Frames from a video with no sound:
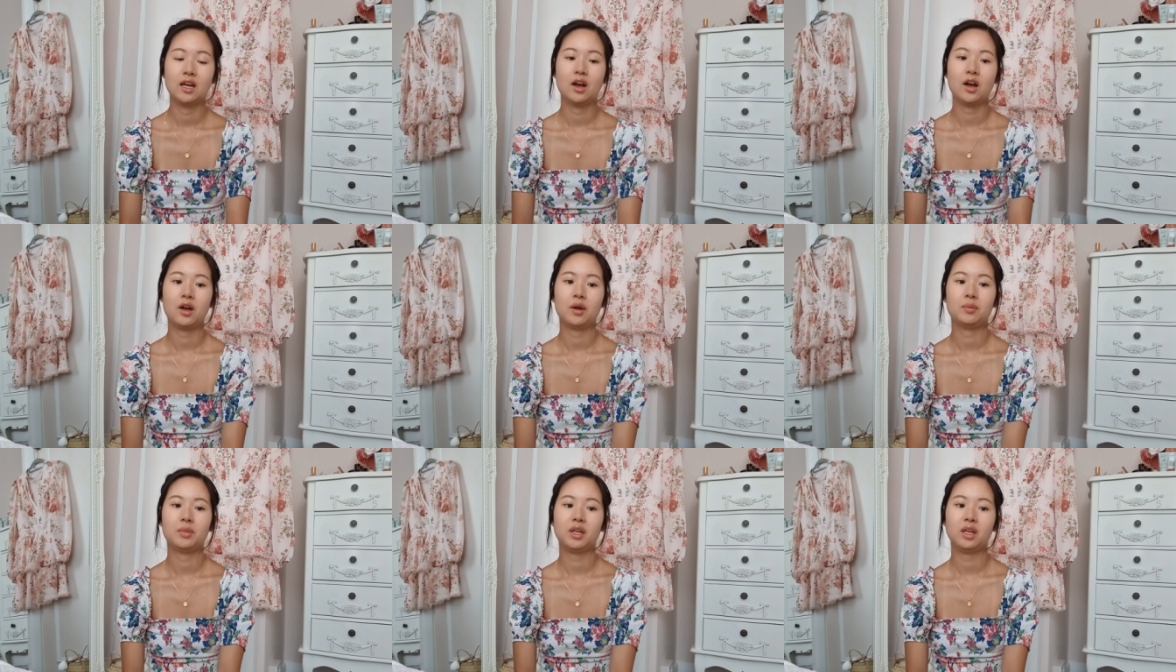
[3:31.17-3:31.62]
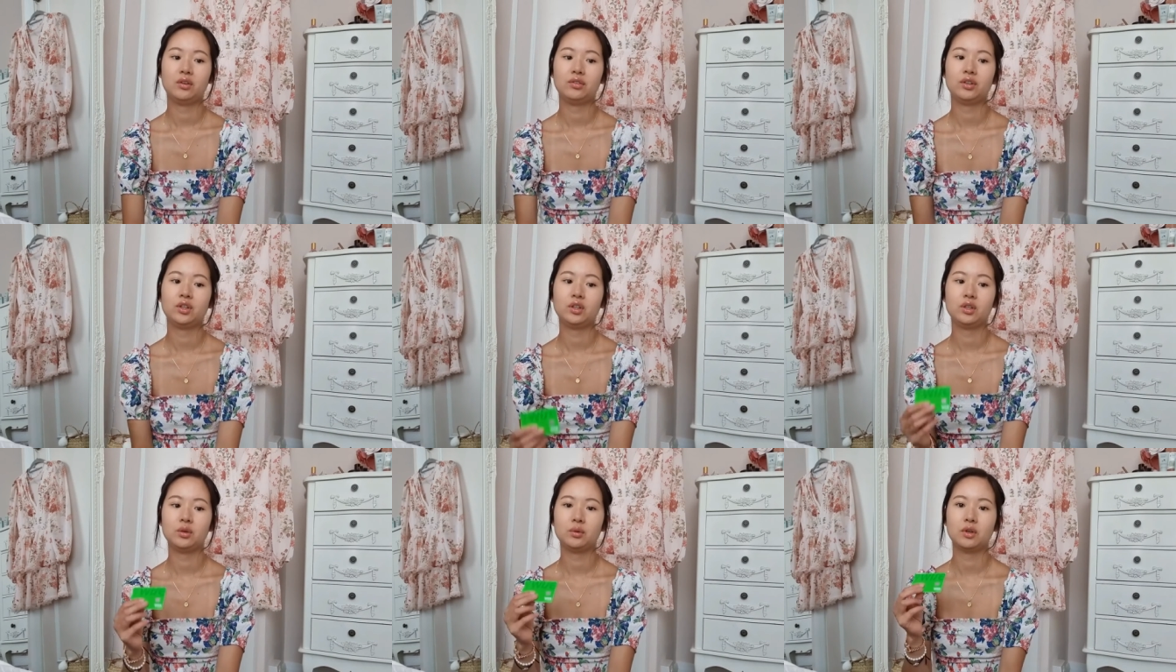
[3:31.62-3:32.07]
Um, if
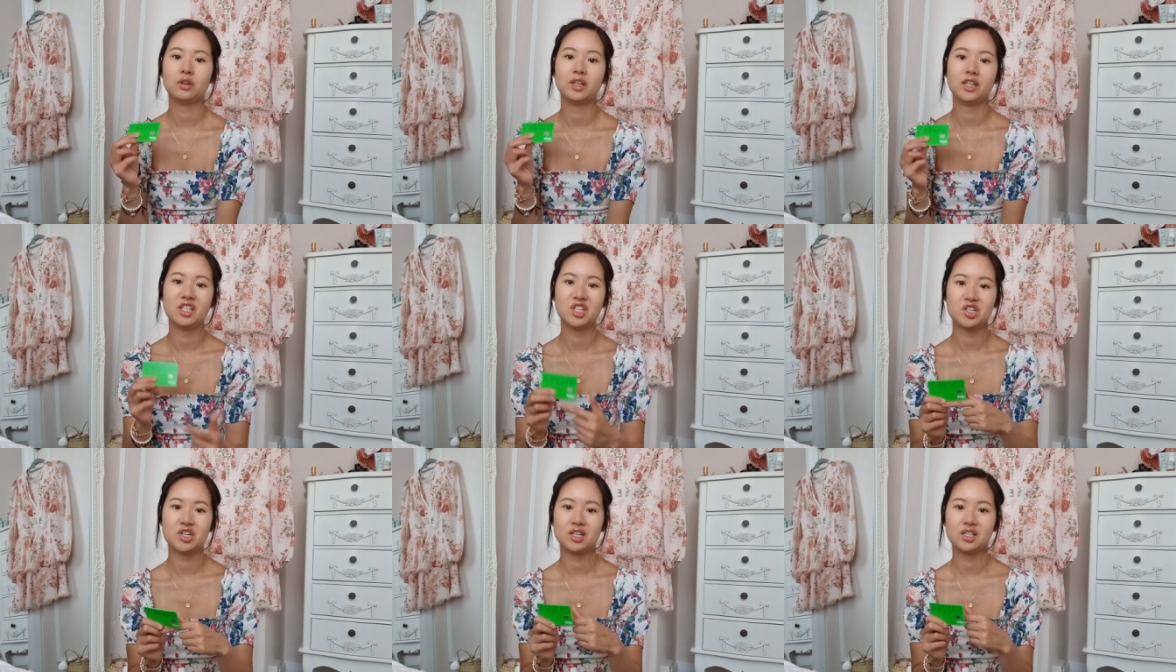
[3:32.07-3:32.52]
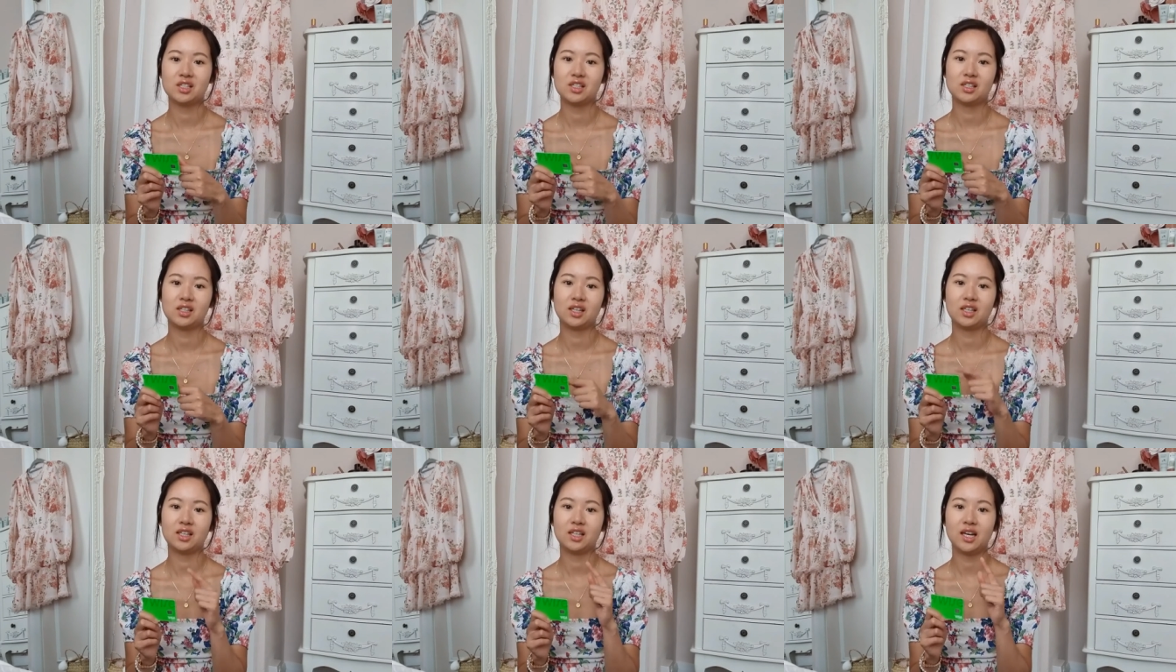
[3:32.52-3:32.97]
you are interested
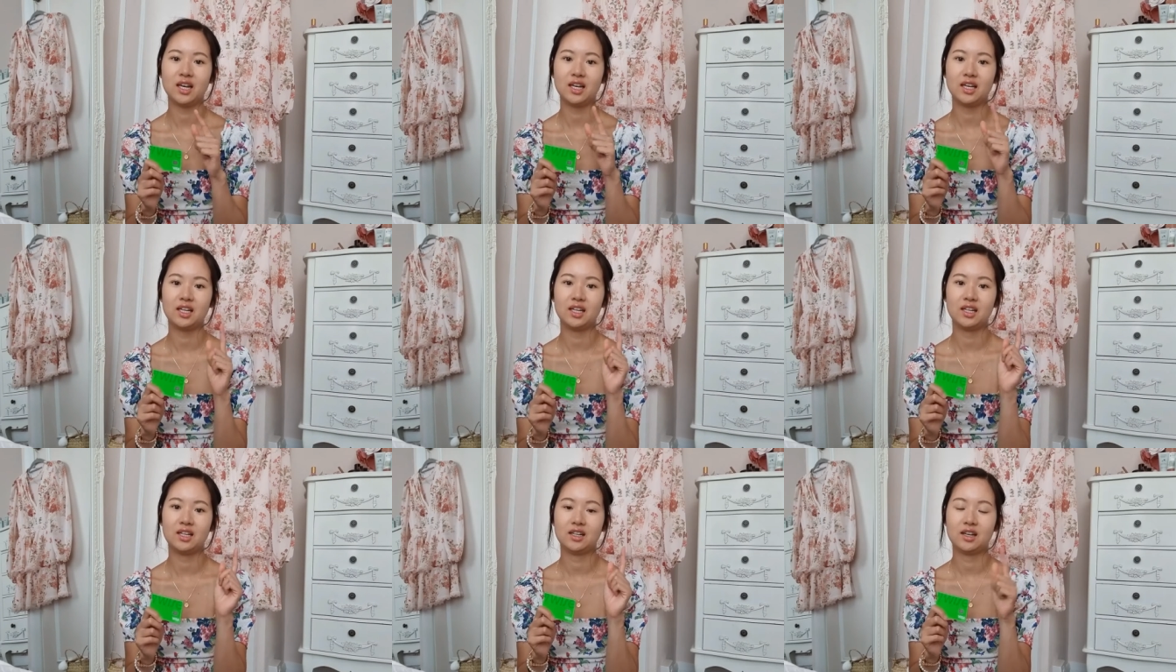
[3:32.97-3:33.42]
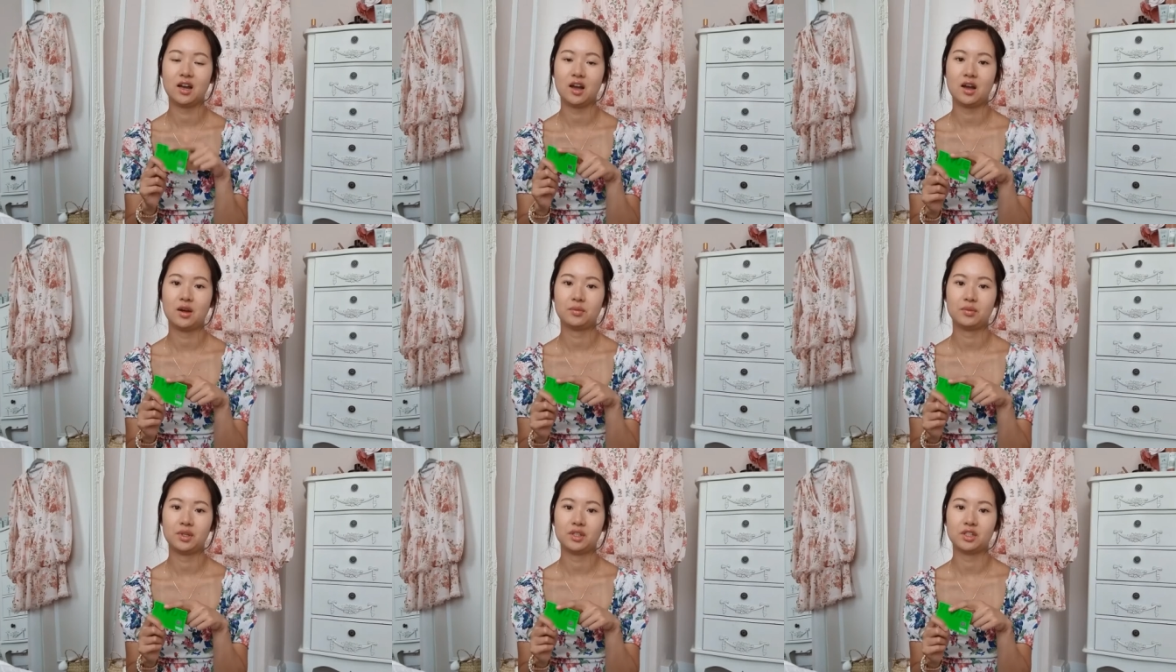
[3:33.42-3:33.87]
in getting
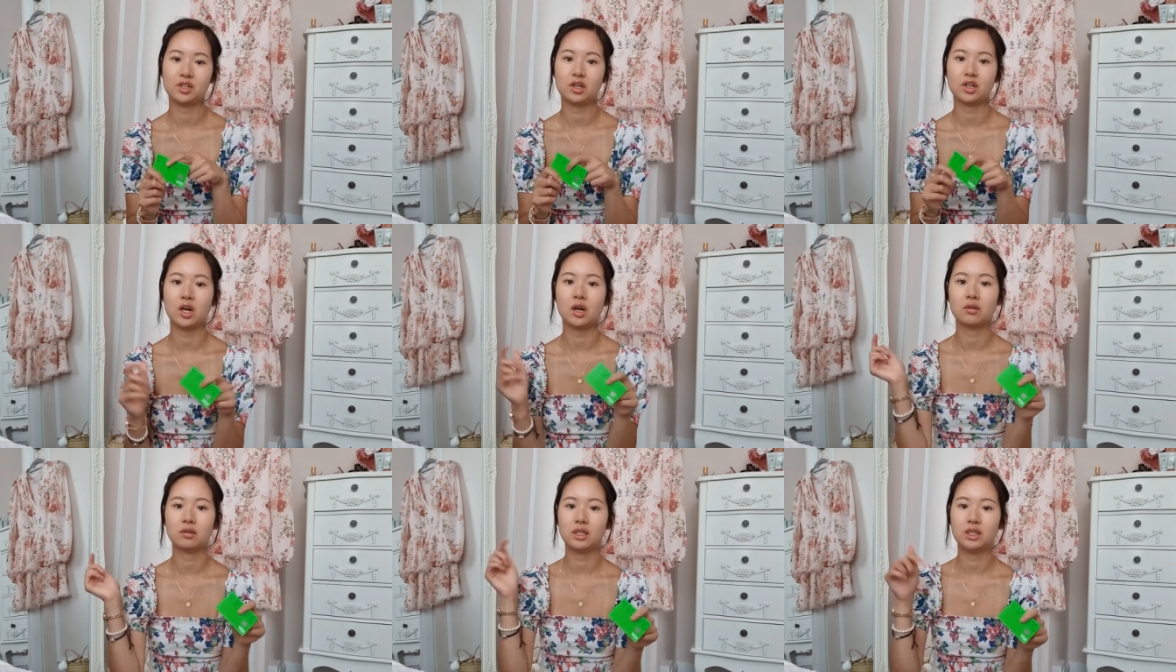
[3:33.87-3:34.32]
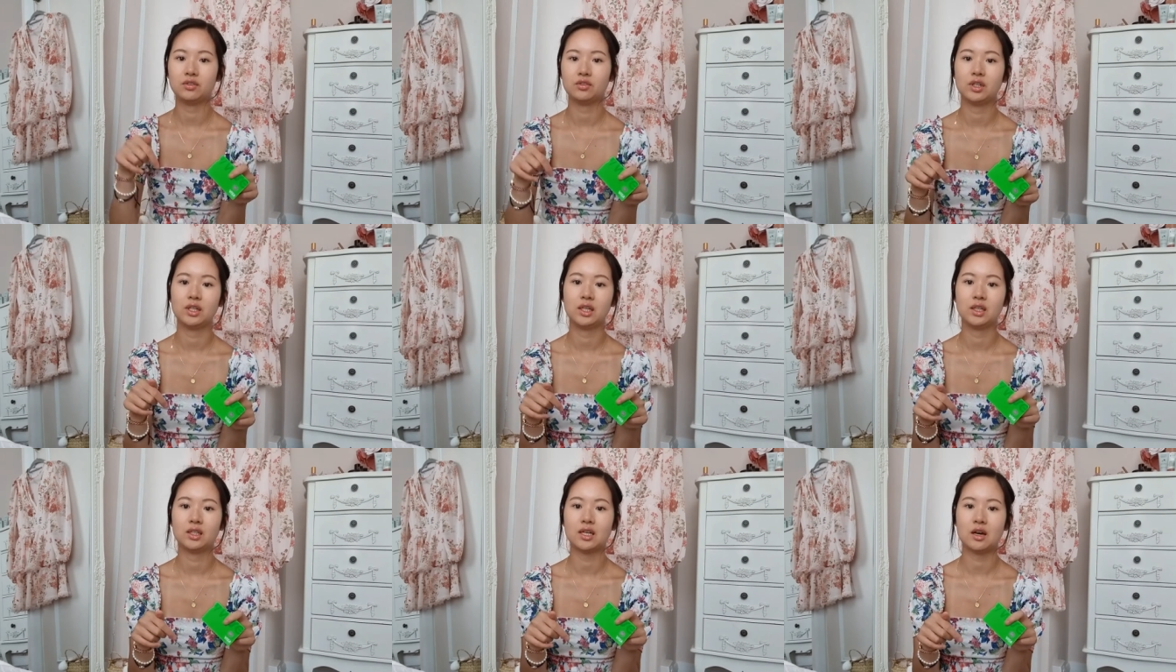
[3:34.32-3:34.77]
um, this card, I'll leave a
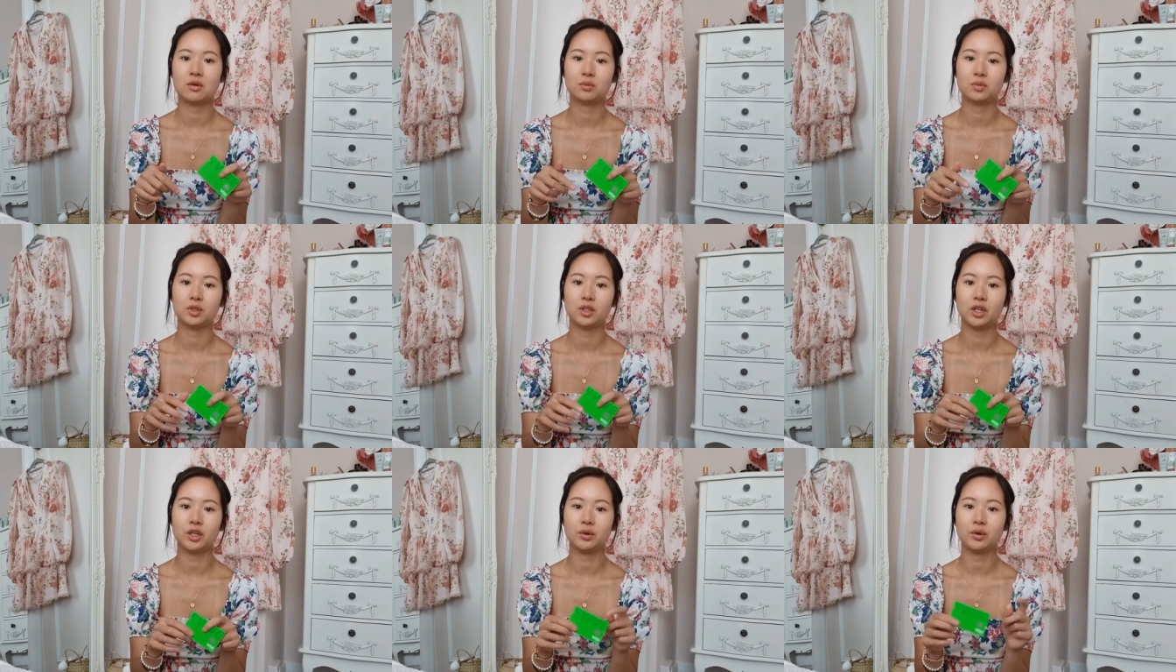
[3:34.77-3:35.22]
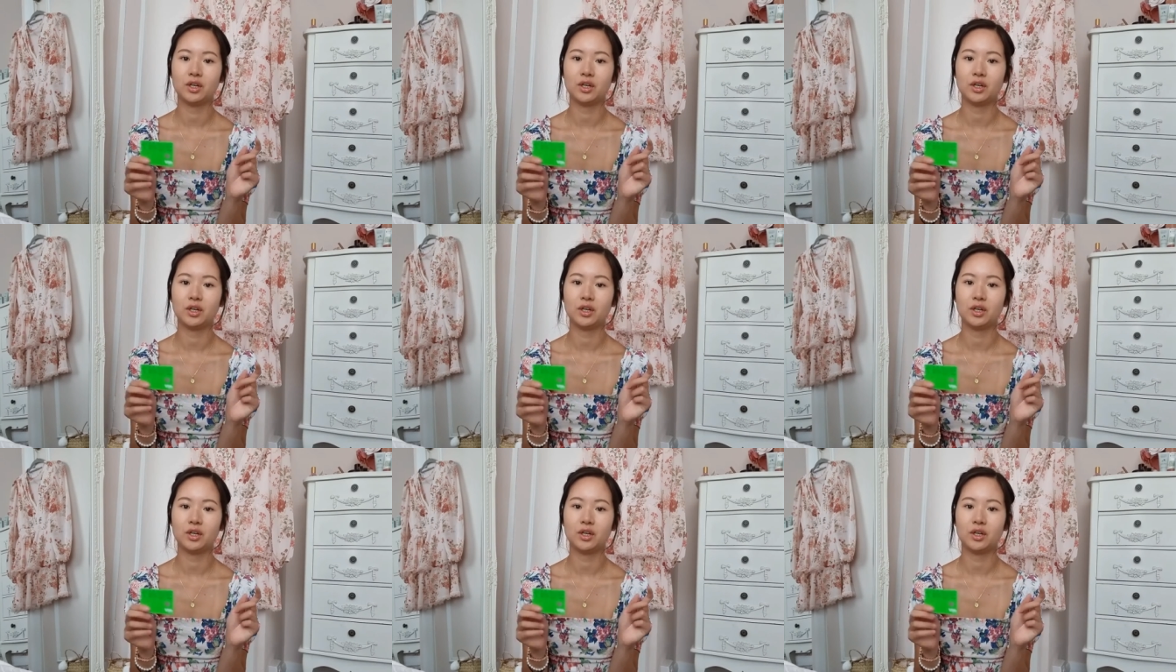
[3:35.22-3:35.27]
link down below.